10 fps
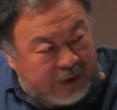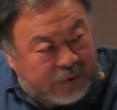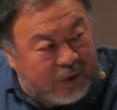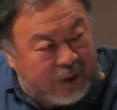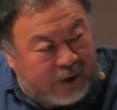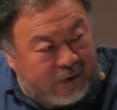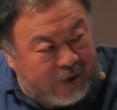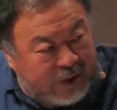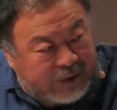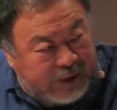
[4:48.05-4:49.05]
strong
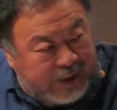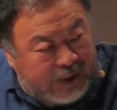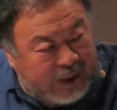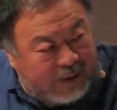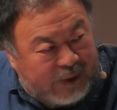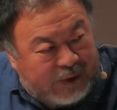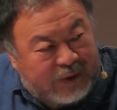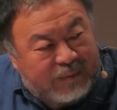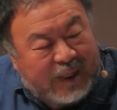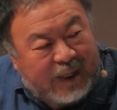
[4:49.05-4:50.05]
curiosity
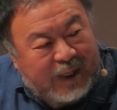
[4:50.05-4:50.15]
about